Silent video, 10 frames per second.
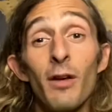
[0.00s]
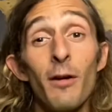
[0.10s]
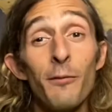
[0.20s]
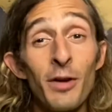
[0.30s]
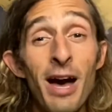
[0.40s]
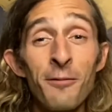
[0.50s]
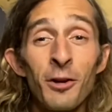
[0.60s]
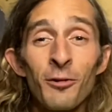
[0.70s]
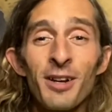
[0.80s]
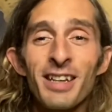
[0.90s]
If you haven't
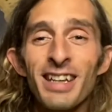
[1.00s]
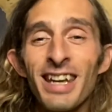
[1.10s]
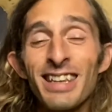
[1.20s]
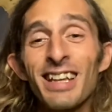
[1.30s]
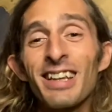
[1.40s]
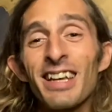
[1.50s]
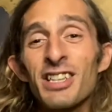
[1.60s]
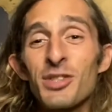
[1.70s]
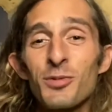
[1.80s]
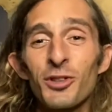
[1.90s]
already, hit that like and
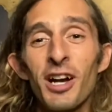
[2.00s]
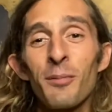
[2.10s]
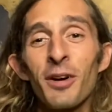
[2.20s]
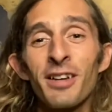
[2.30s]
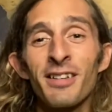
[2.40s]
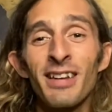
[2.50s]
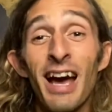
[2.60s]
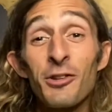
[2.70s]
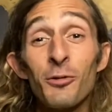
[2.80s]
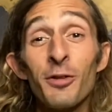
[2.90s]
subscribe button.
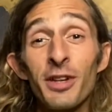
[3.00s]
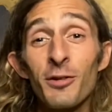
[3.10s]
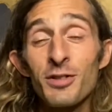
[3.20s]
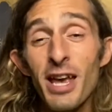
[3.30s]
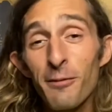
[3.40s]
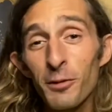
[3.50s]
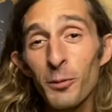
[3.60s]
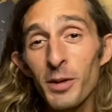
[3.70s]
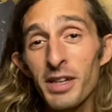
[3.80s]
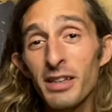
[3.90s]
I do videos every
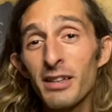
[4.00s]
week.